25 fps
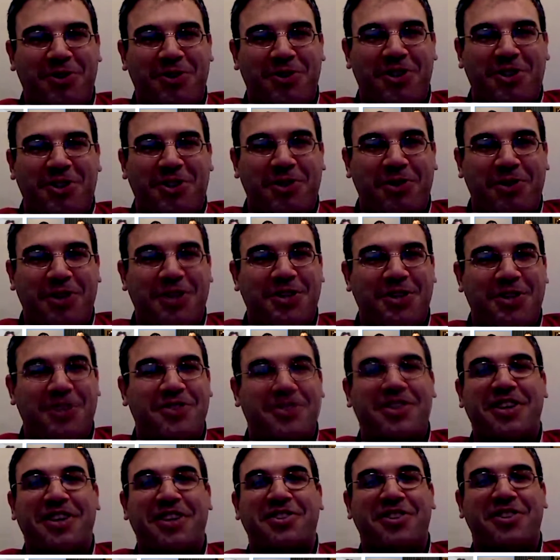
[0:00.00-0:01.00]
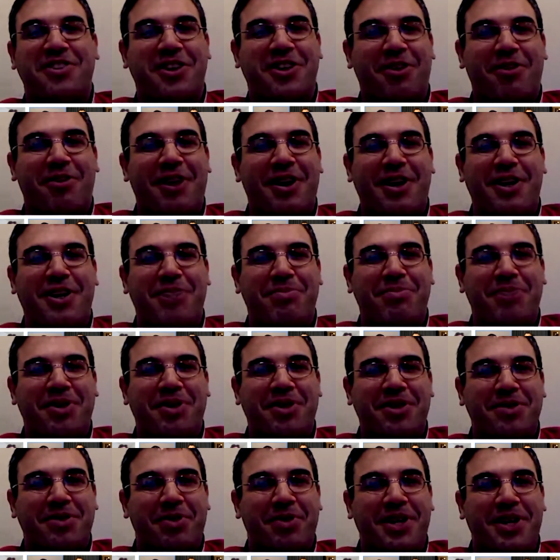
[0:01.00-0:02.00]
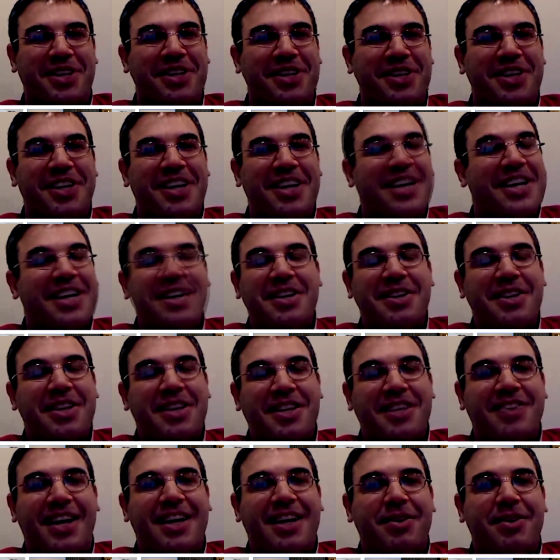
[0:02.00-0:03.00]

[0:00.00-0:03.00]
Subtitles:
it works for certain situations like cigarette companies,